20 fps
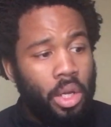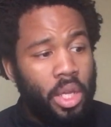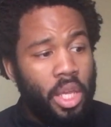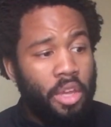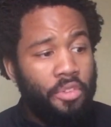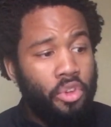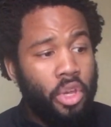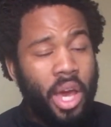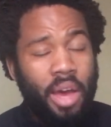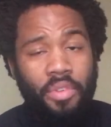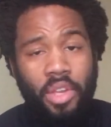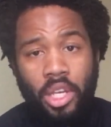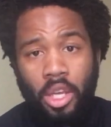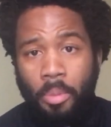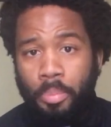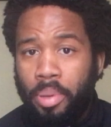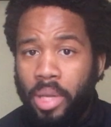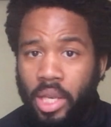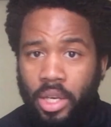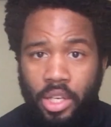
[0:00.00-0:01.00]
if you have any
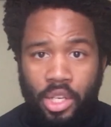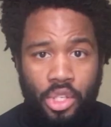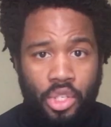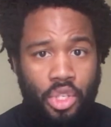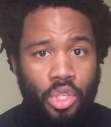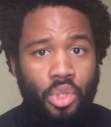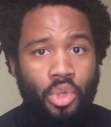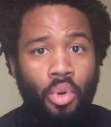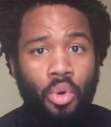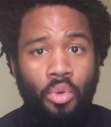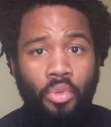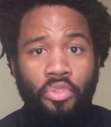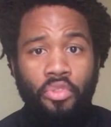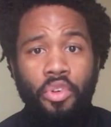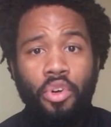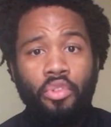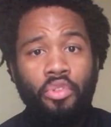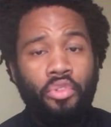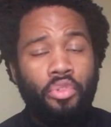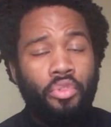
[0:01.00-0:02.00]
opinions at all,
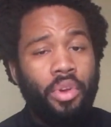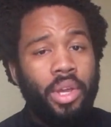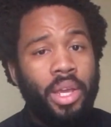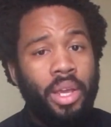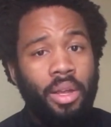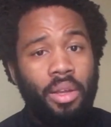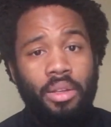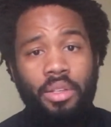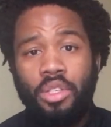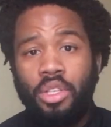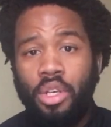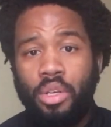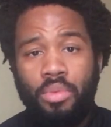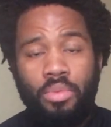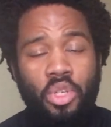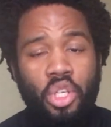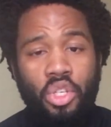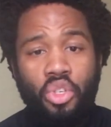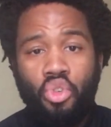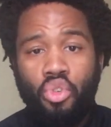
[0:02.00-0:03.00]
feel free to
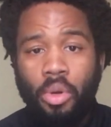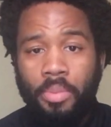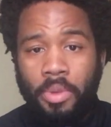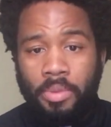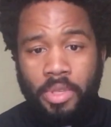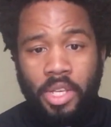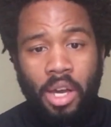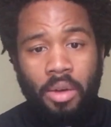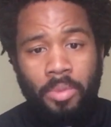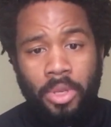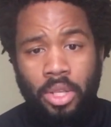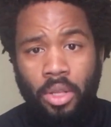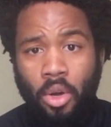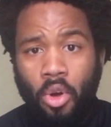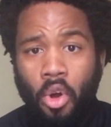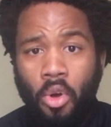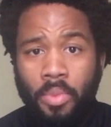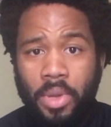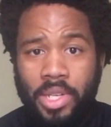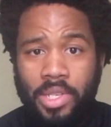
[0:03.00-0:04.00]
just drop them down in the
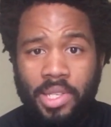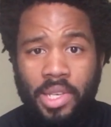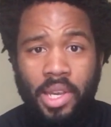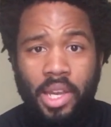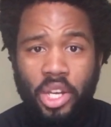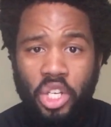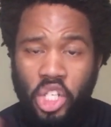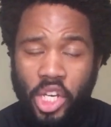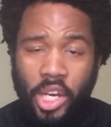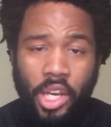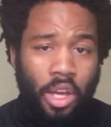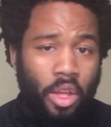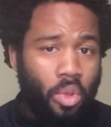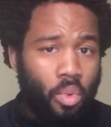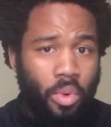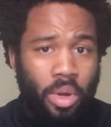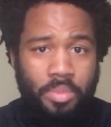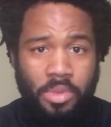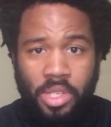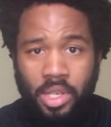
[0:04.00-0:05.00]
comments here. Check out
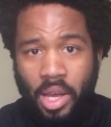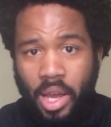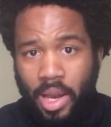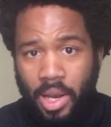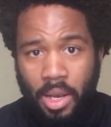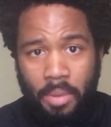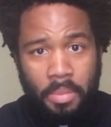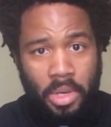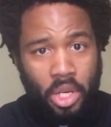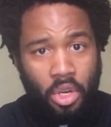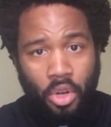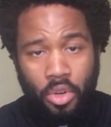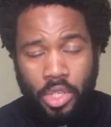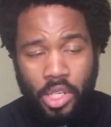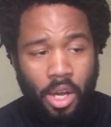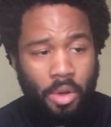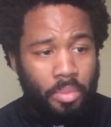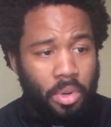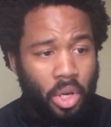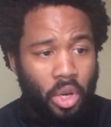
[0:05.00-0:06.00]
the website. Let me know down